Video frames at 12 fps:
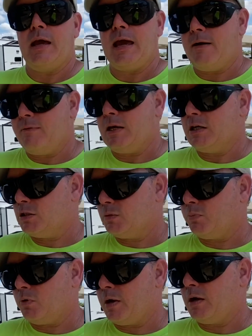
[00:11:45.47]
having that
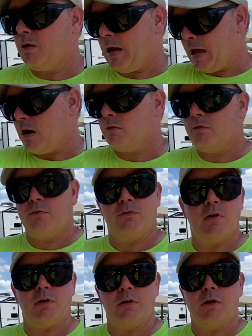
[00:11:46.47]
spray out in
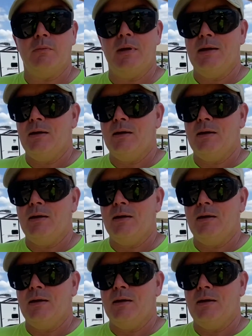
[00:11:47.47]
front of them,